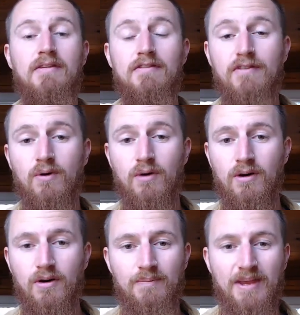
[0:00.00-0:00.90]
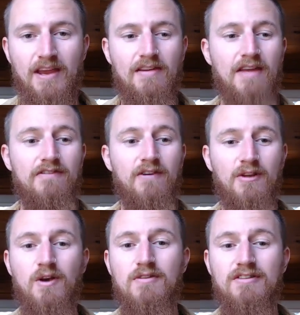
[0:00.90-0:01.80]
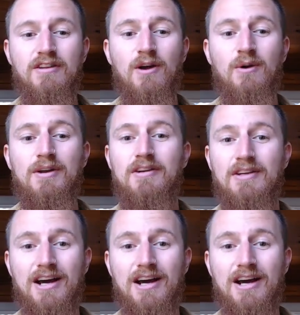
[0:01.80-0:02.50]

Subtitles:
For those knowing